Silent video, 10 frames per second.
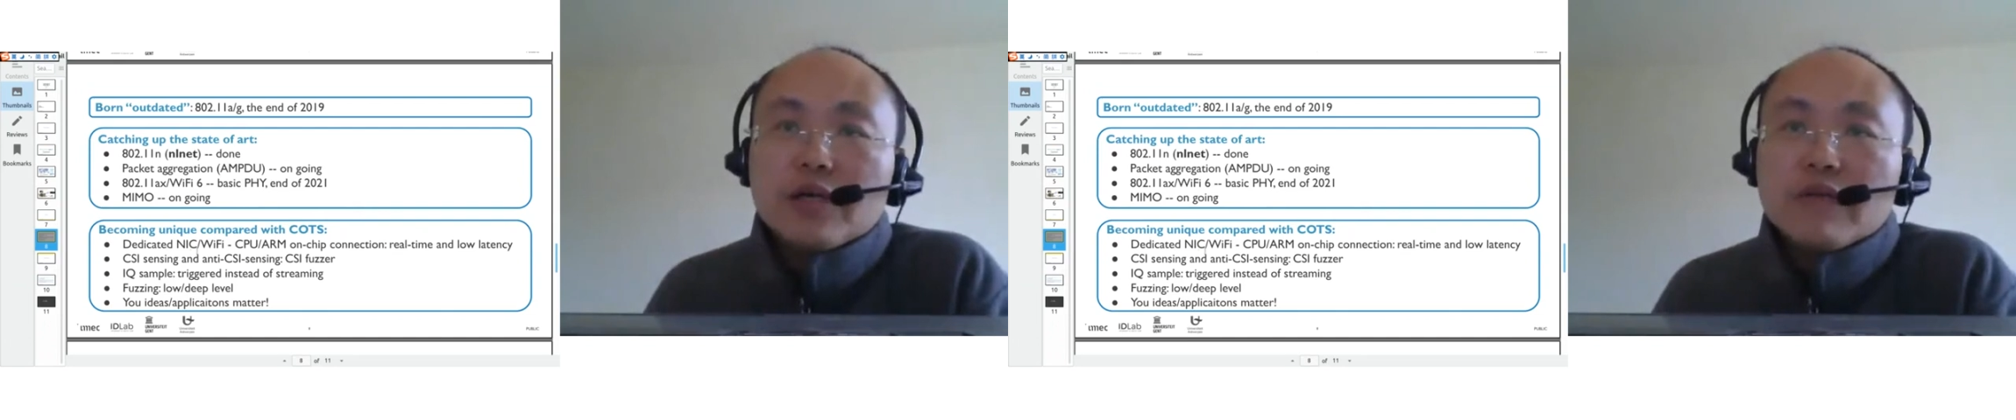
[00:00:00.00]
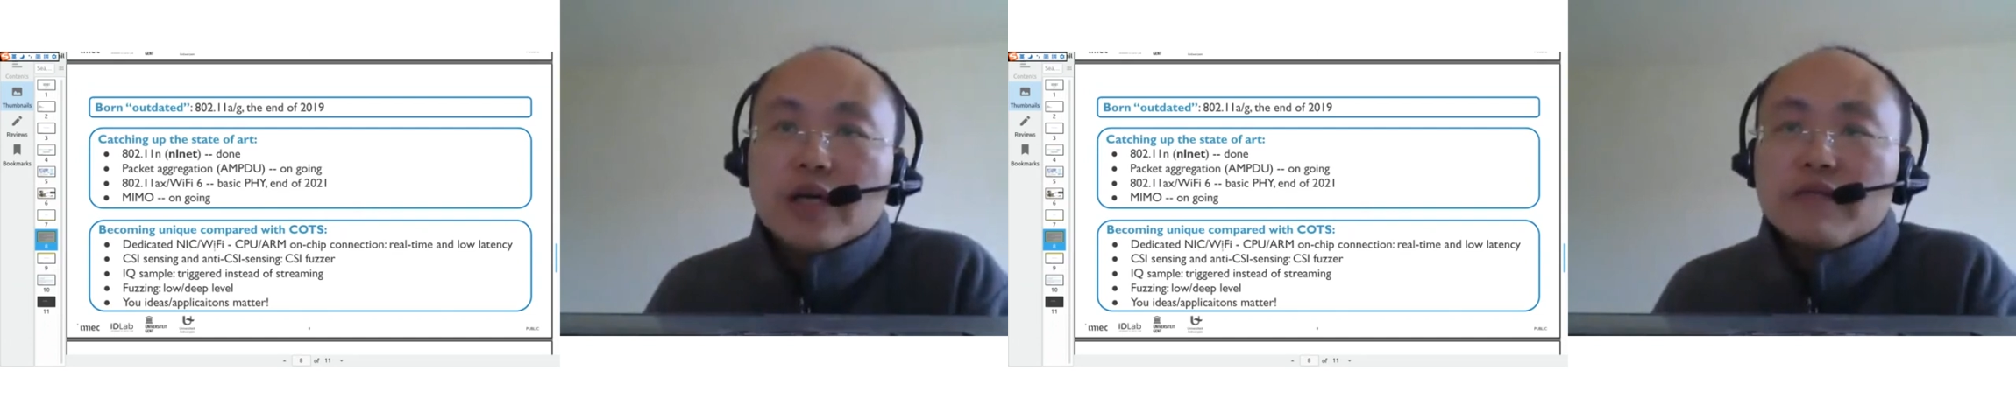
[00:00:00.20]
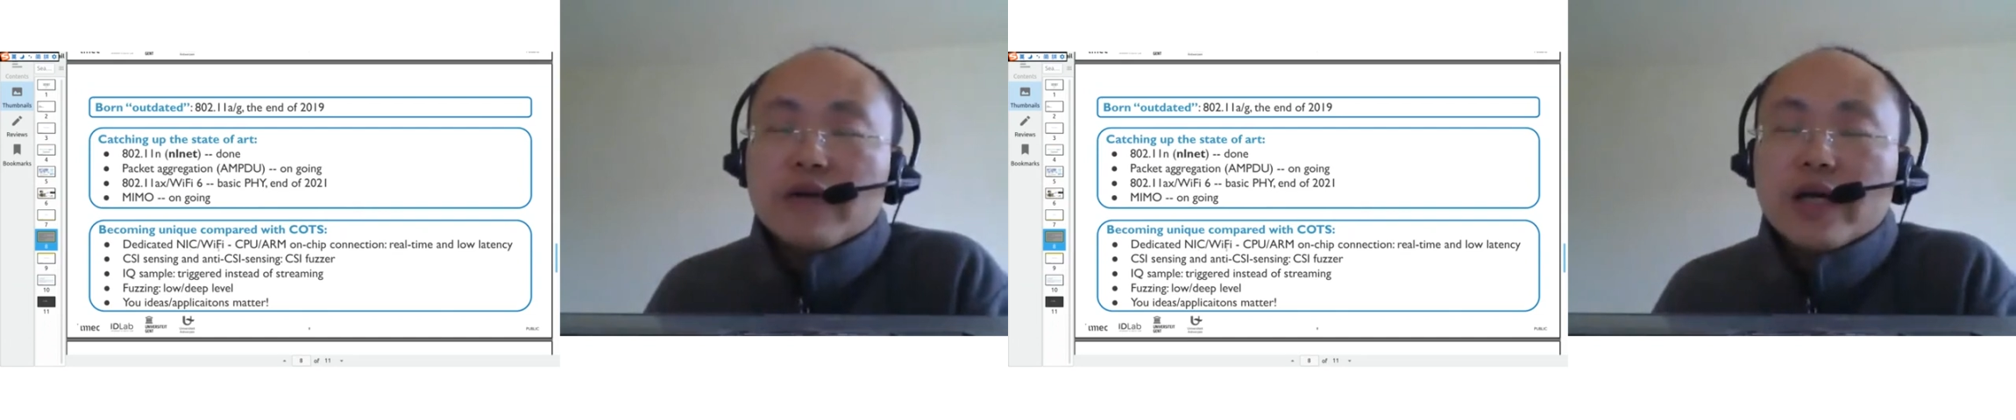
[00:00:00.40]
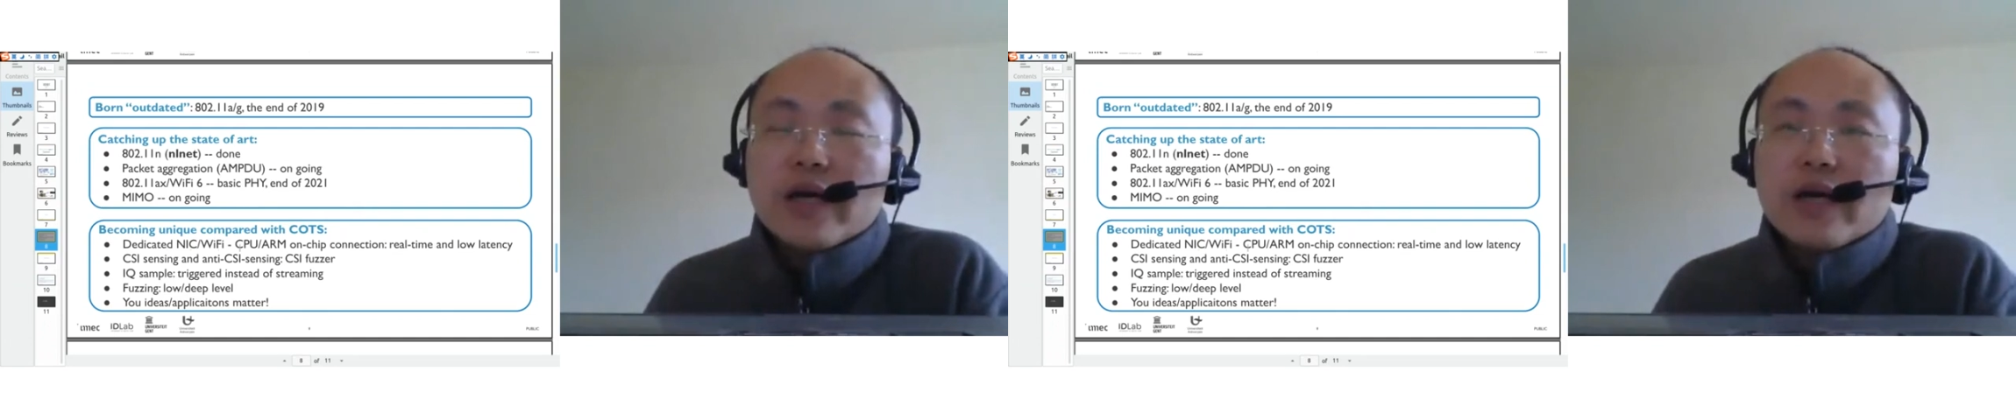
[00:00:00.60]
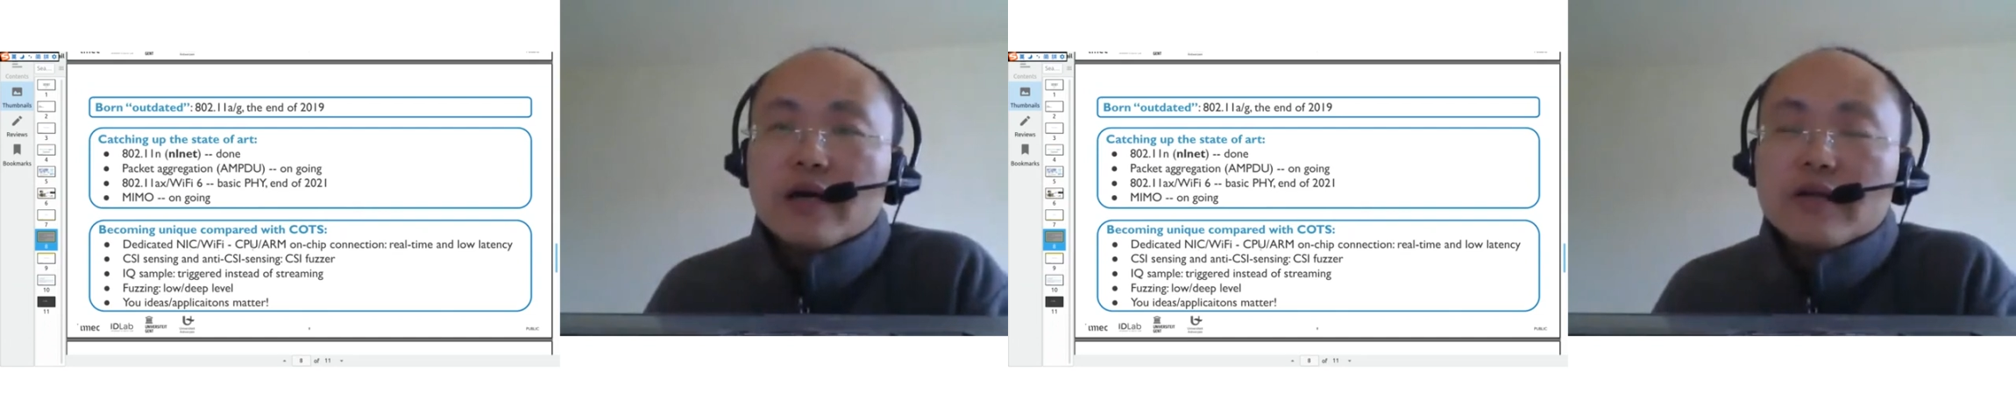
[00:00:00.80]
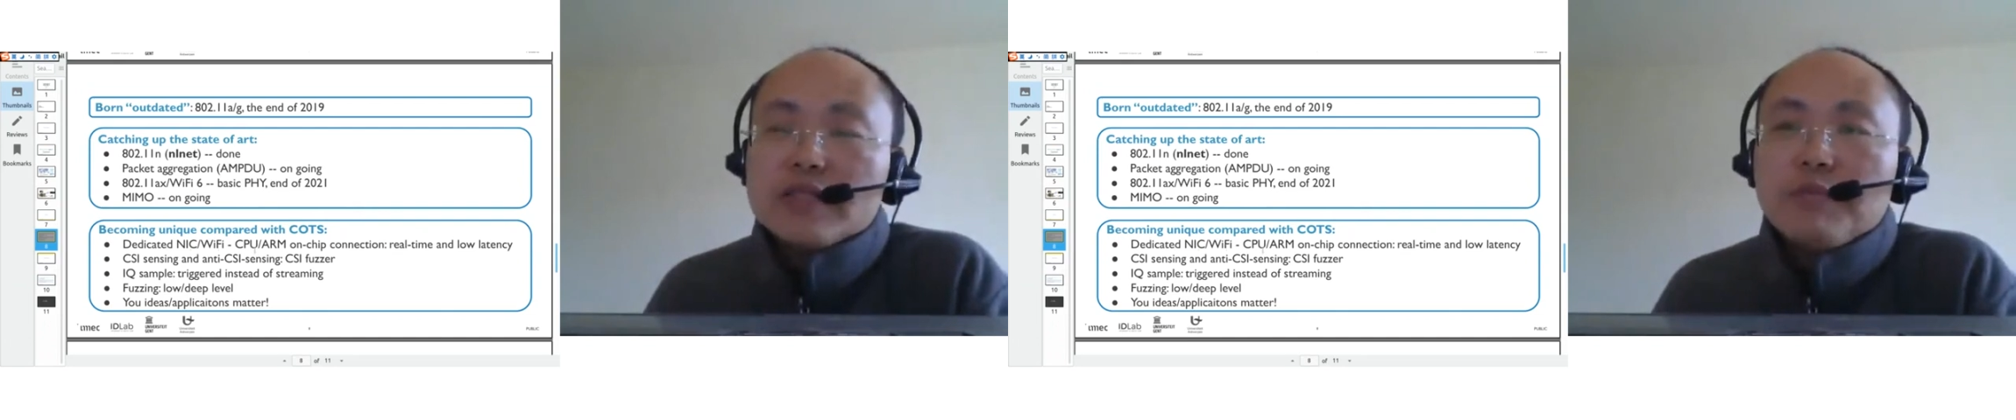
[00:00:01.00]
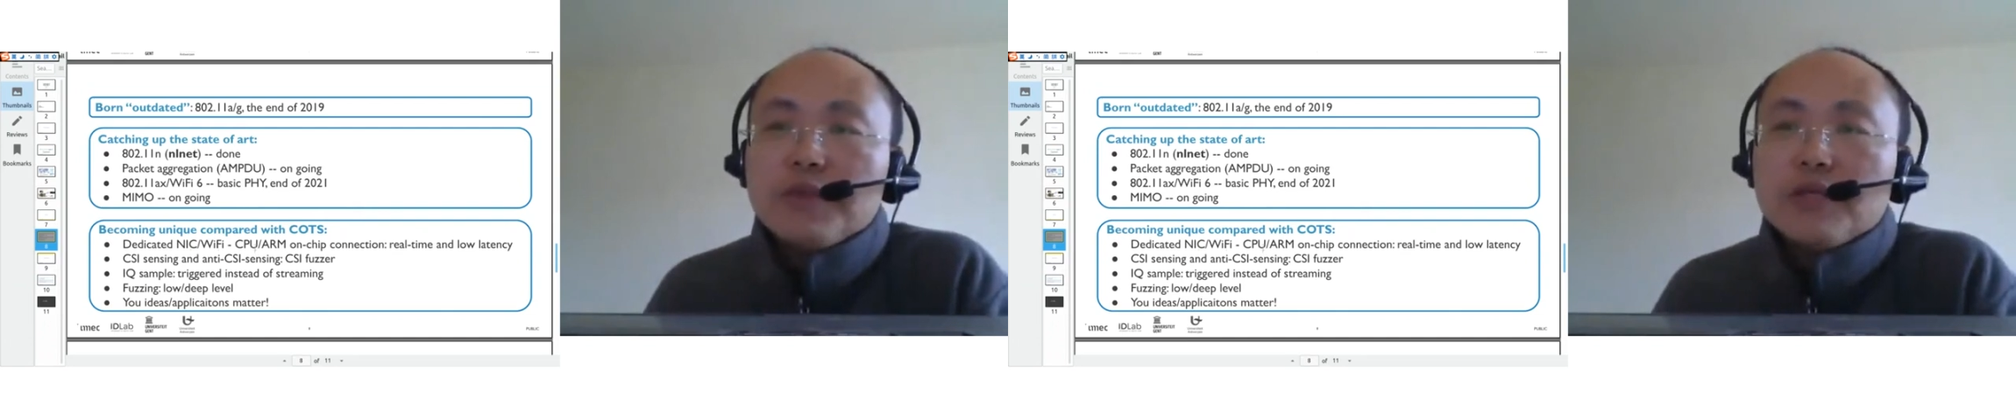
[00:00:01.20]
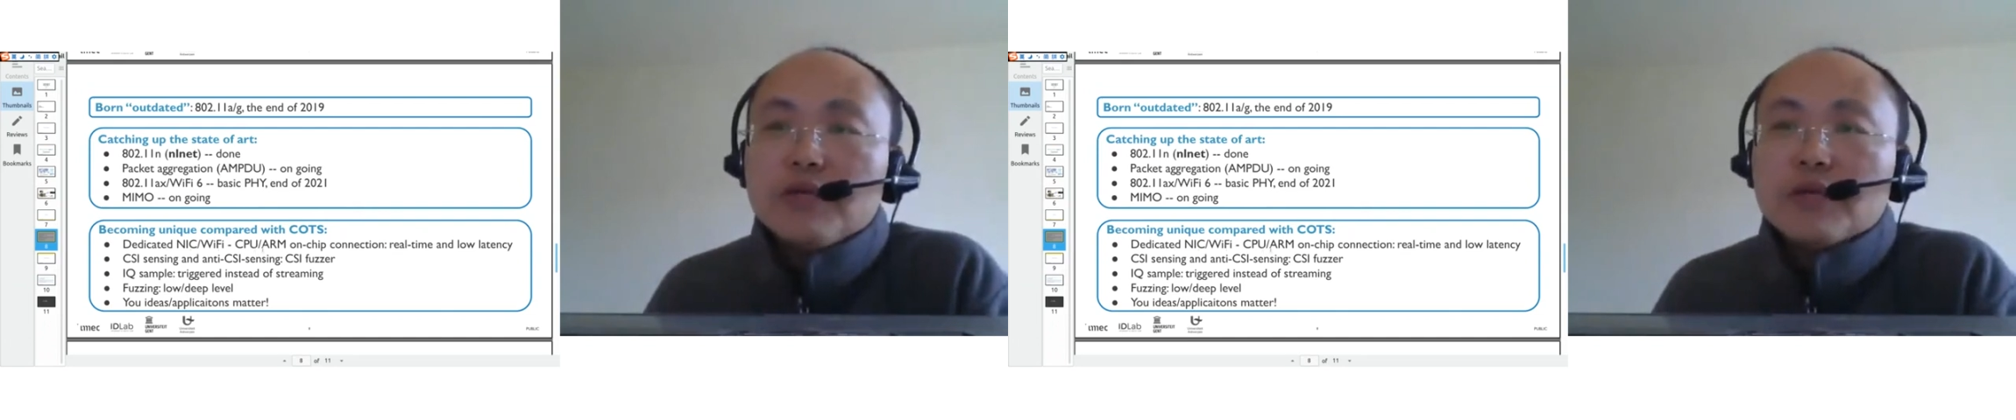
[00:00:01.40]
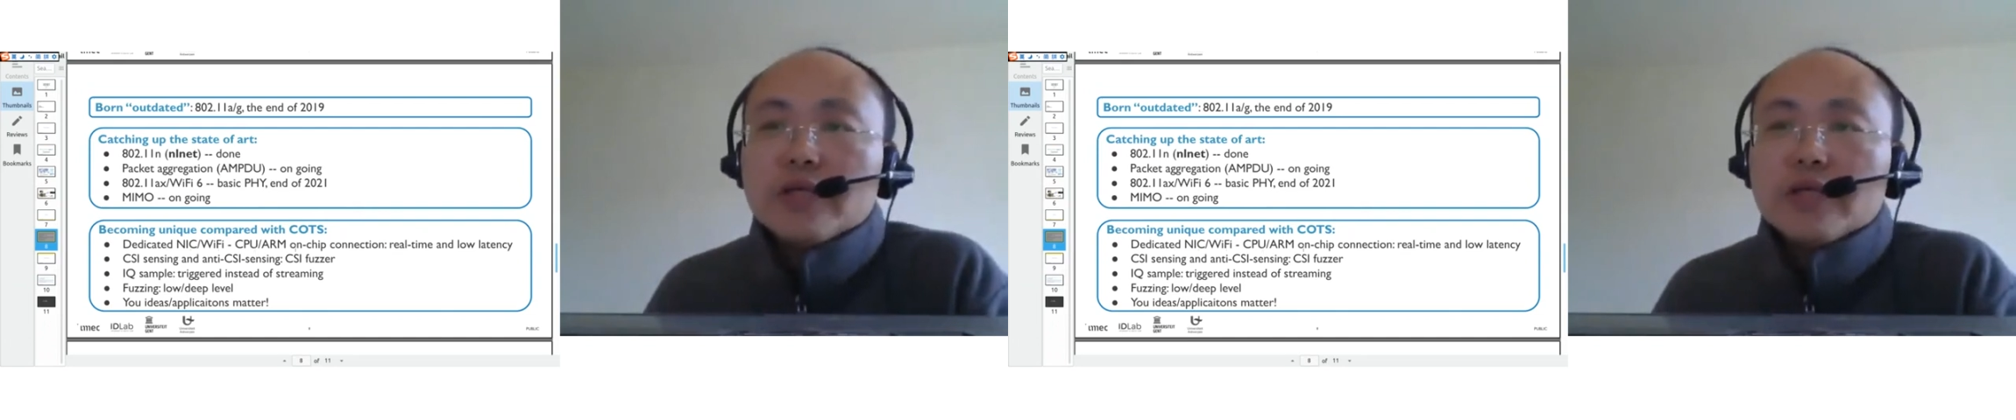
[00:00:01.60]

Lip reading: Wi-Fi CPU